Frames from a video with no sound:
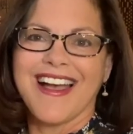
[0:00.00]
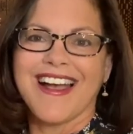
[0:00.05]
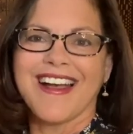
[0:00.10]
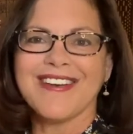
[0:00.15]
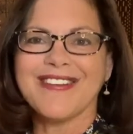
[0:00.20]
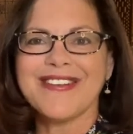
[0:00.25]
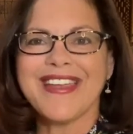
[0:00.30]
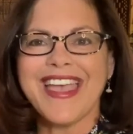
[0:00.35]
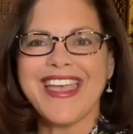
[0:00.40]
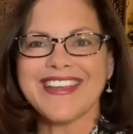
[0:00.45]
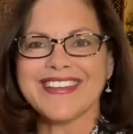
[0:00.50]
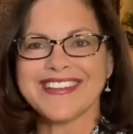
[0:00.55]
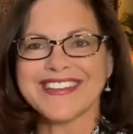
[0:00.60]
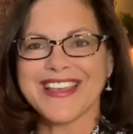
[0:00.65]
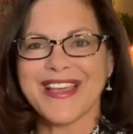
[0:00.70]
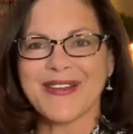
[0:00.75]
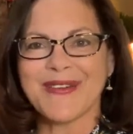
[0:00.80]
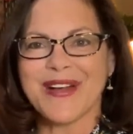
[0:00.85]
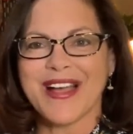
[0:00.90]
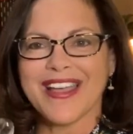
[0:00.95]
Okay,
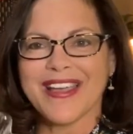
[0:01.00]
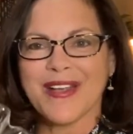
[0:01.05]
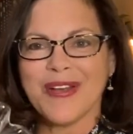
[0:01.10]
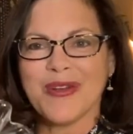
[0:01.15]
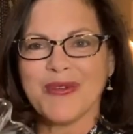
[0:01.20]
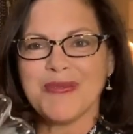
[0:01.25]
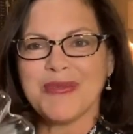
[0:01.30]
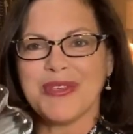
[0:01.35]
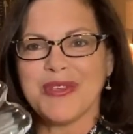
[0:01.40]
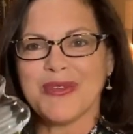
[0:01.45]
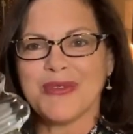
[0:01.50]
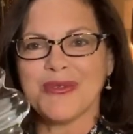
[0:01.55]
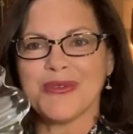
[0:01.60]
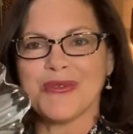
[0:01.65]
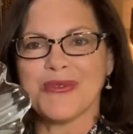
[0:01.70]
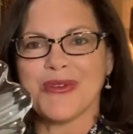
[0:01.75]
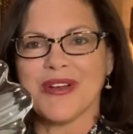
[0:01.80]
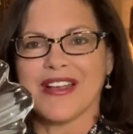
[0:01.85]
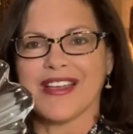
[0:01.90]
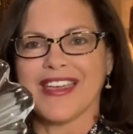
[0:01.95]
so I hope
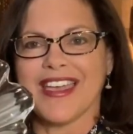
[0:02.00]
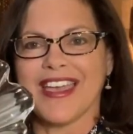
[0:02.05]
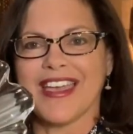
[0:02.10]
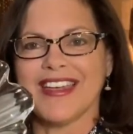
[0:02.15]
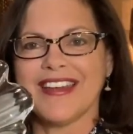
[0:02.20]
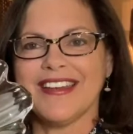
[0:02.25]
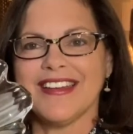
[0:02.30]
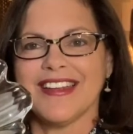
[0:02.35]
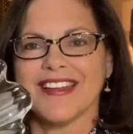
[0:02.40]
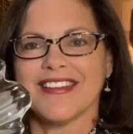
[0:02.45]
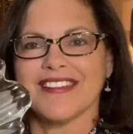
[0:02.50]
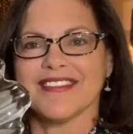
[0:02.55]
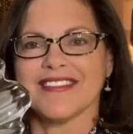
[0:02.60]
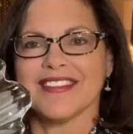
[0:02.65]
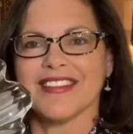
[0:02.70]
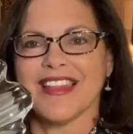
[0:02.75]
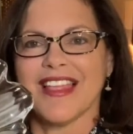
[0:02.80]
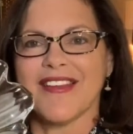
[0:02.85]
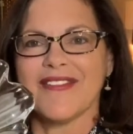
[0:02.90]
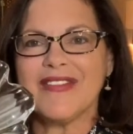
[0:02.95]
you, again,
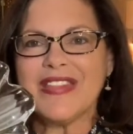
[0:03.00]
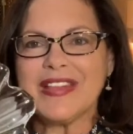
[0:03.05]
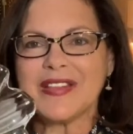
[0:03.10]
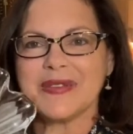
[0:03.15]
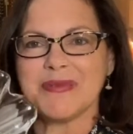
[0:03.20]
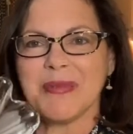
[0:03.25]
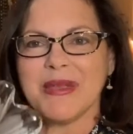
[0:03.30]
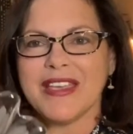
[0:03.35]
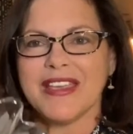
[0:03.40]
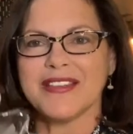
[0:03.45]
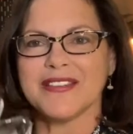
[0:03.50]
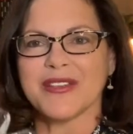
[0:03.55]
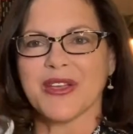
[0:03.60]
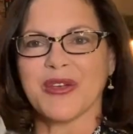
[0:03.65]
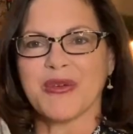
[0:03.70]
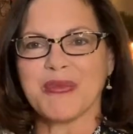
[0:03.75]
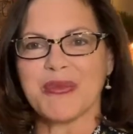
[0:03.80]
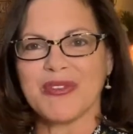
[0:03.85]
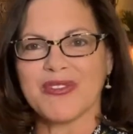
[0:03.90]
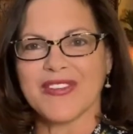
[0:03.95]
love this piece. I
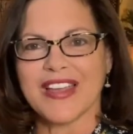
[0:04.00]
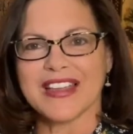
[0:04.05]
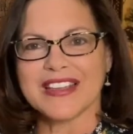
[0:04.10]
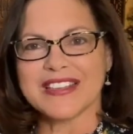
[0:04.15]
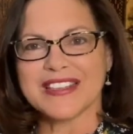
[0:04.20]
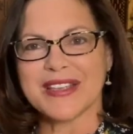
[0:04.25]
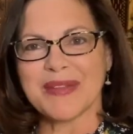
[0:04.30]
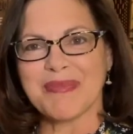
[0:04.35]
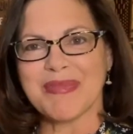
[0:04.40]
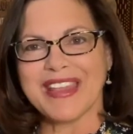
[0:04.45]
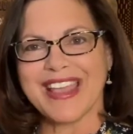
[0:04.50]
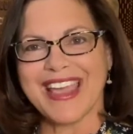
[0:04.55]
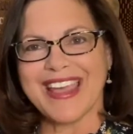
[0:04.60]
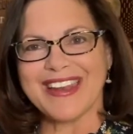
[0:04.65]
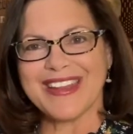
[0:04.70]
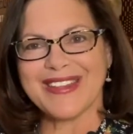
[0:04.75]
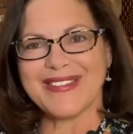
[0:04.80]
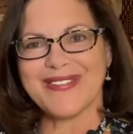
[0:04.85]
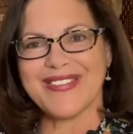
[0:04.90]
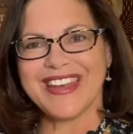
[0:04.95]
hope you've gotten something
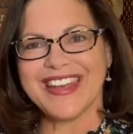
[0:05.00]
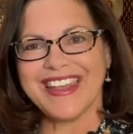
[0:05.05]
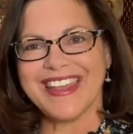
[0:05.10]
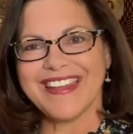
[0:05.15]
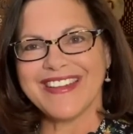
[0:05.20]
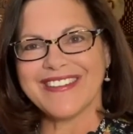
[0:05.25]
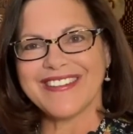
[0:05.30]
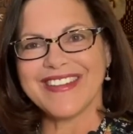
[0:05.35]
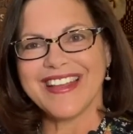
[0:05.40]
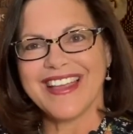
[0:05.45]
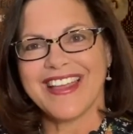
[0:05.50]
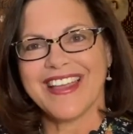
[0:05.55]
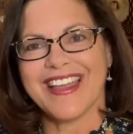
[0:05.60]
out of the video.